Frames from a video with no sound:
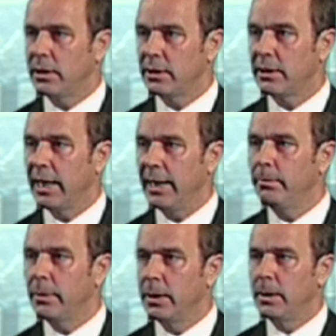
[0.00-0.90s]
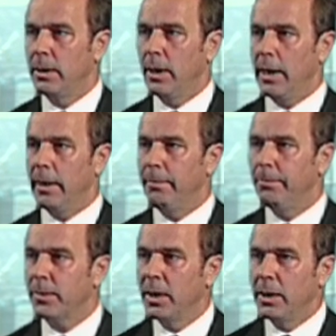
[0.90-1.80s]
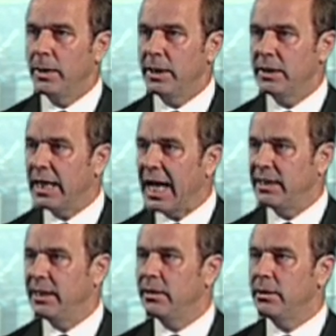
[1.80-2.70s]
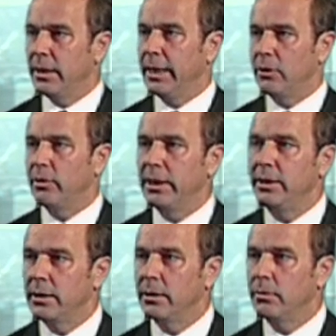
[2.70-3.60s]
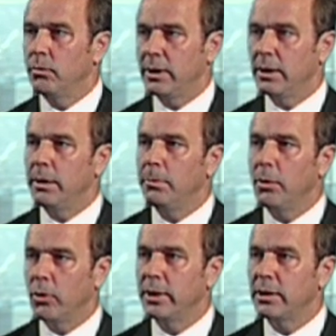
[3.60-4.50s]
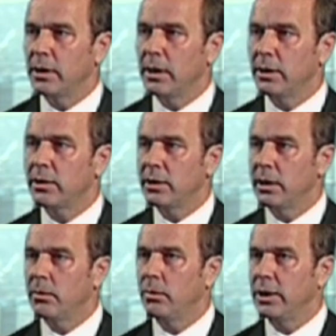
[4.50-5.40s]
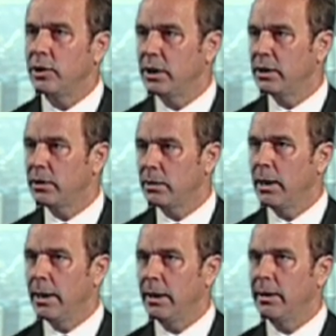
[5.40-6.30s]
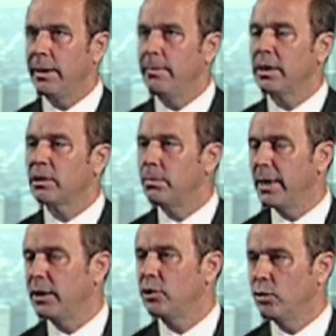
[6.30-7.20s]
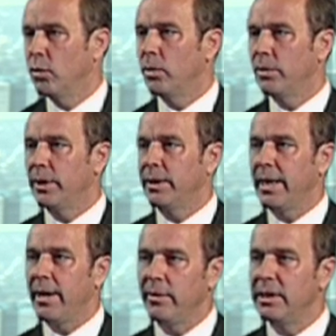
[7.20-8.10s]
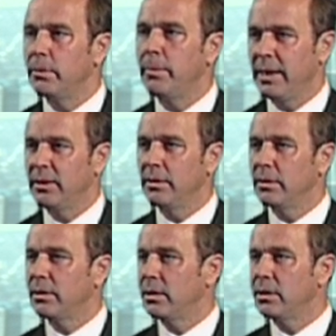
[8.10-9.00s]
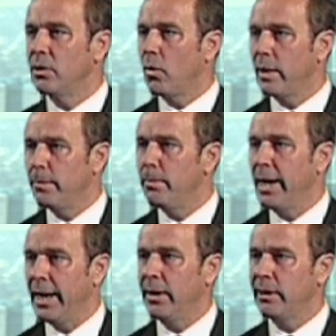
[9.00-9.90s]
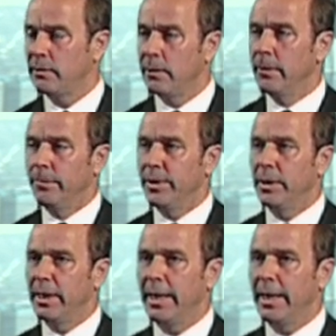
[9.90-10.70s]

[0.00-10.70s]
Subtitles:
are the same. There's an added ingredient with an employed solicitor, which is they must make sure that their independence is not impaired, that